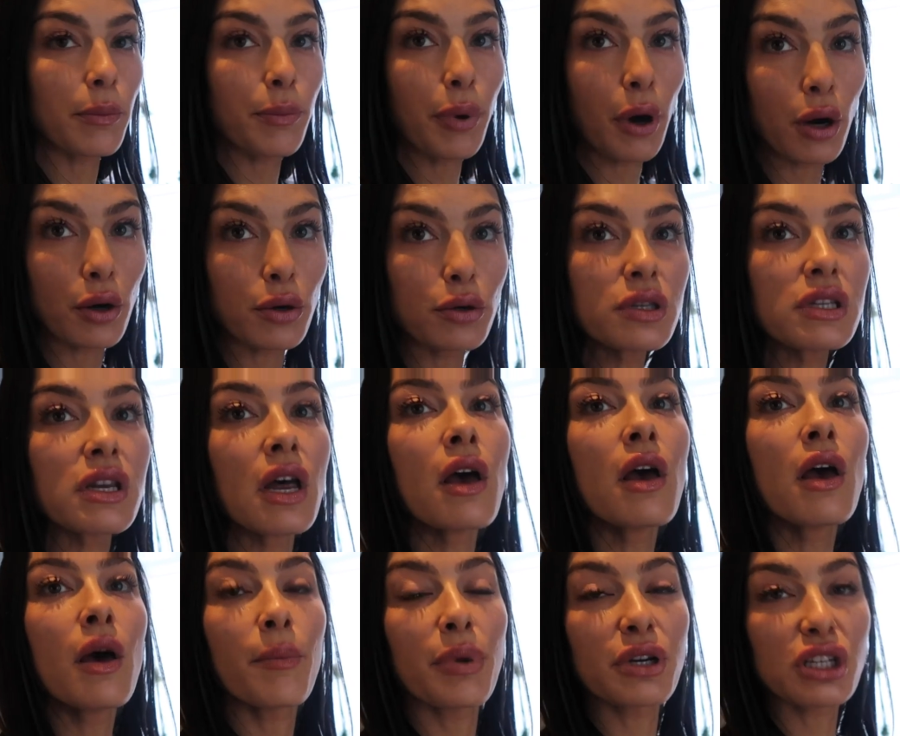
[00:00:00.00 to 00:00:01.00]
and post.
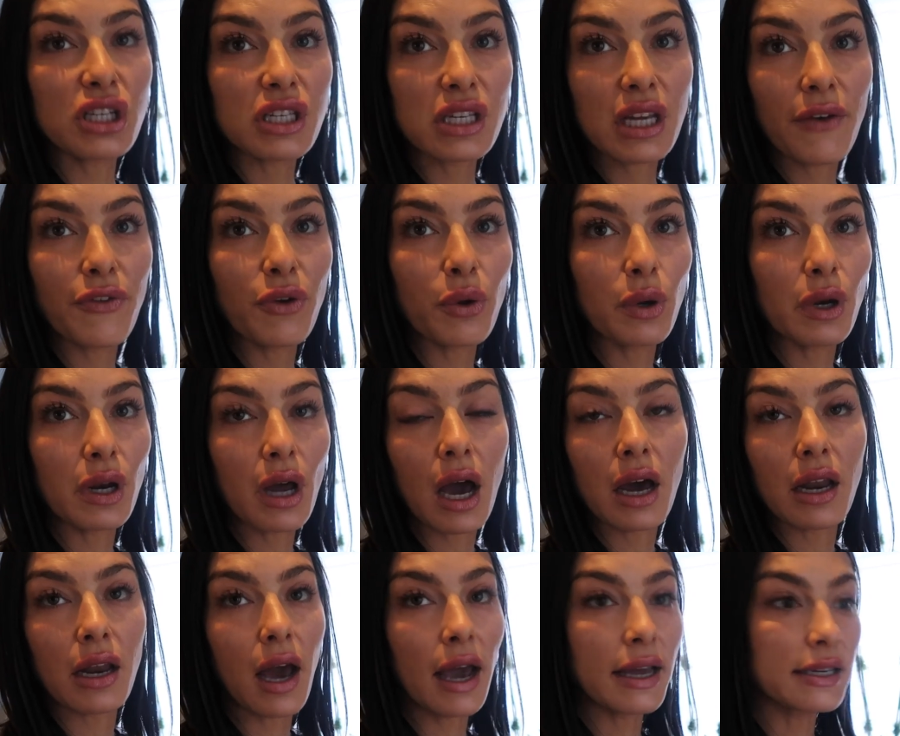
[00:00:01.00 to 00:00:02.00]
But just to give you an,
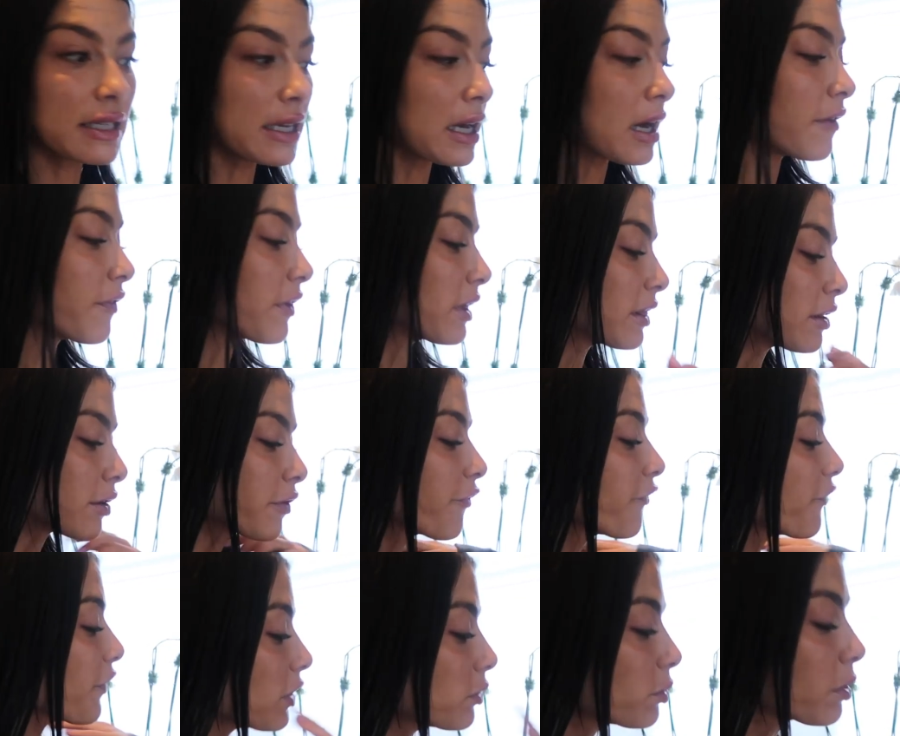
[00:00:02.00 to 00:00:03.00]
an idea of it, they're
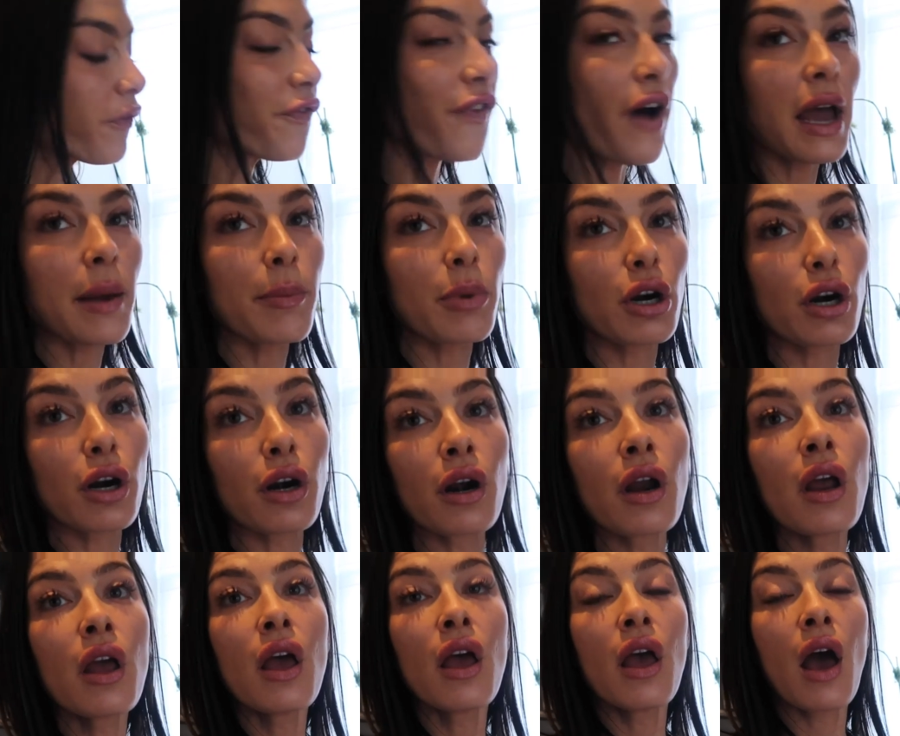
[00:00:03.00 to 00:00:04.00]
filled with
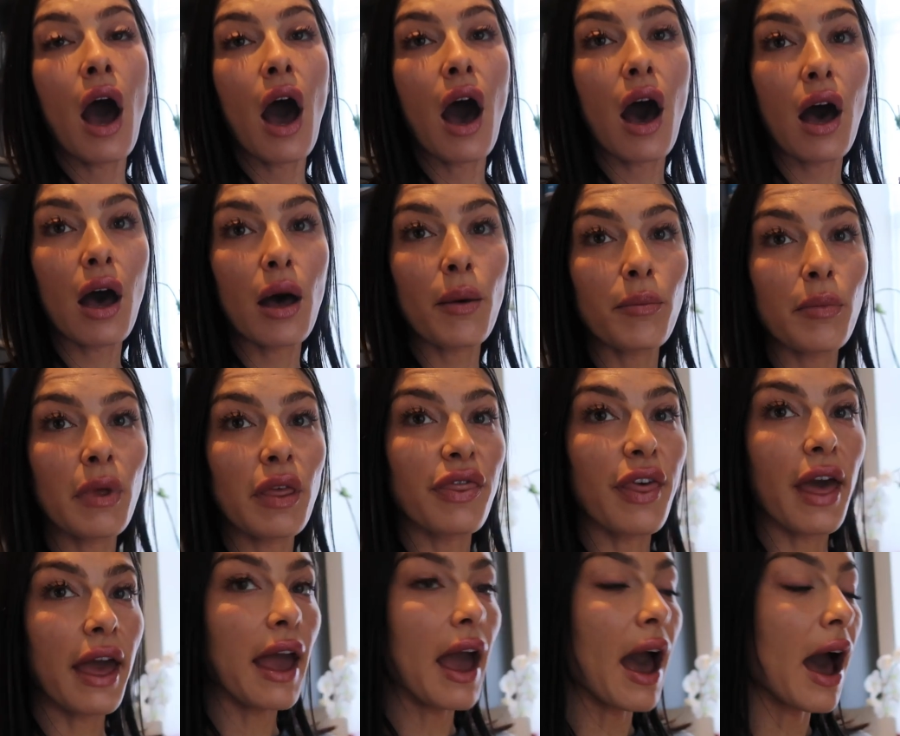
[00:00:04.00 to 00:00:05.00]
fiber. Um,
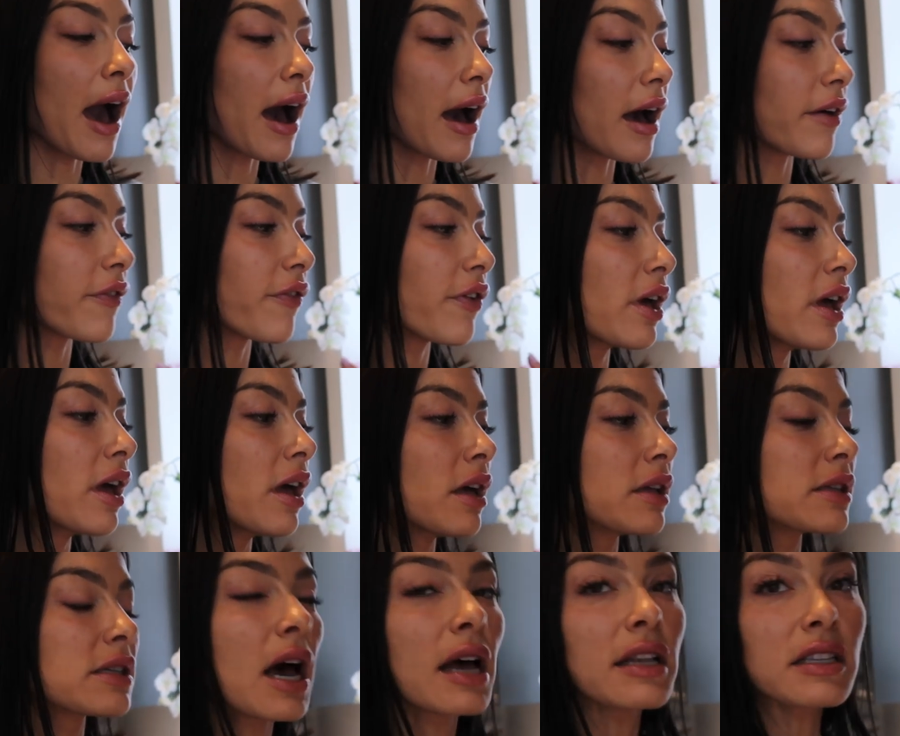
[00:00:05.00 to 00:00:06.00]
they have
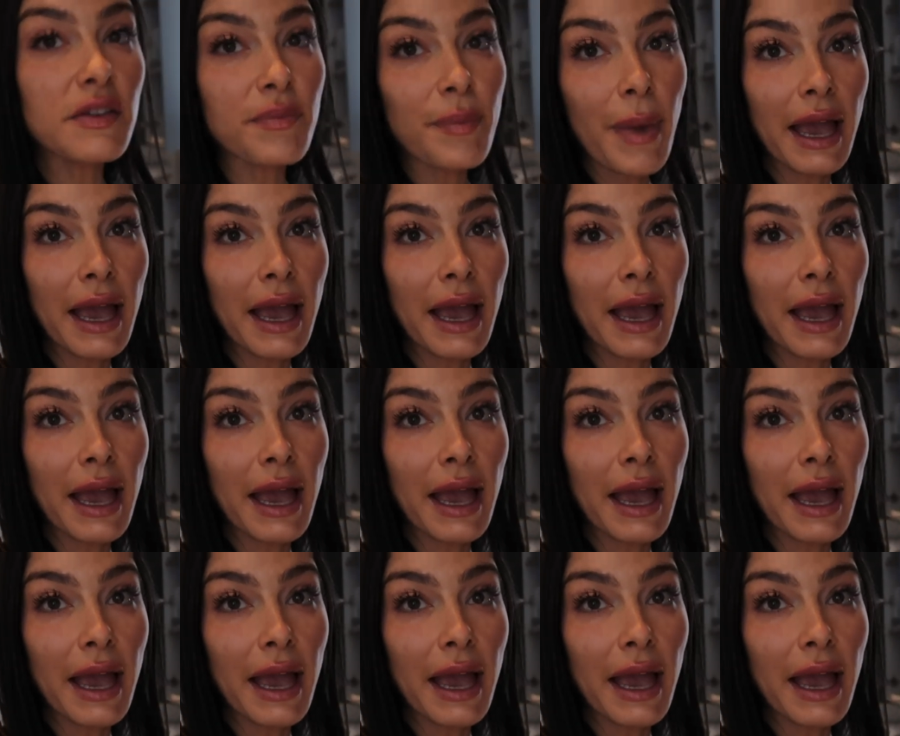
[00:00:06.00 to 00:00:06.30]
tons of